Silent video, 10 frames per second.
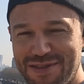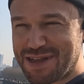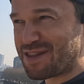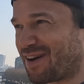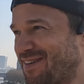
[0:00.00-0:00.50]
the
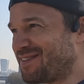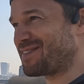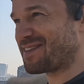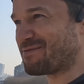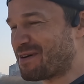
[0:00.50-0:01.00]
nicest
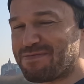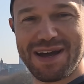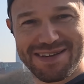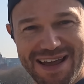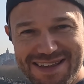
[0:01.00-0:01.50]
thing in the world,
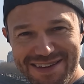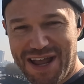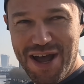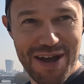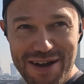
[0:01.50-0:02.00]
but it doesn't
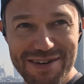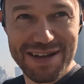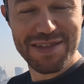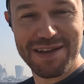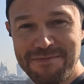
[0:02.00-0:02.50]
hurt or
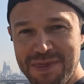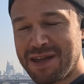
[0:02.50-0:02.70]
anything.